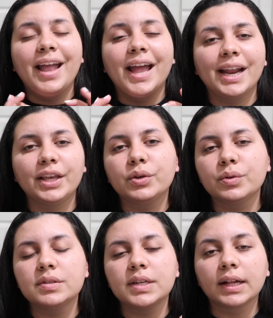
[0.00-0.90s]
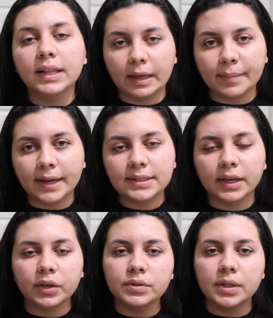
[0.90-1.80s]
And I used a clay mask.
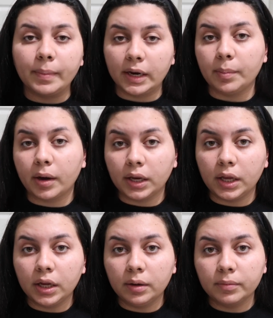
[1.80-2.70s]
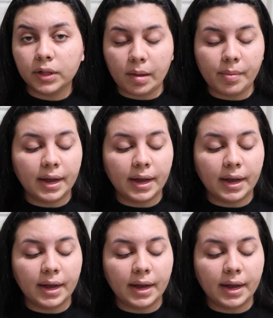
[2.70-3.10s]
I used the Muddy Body clay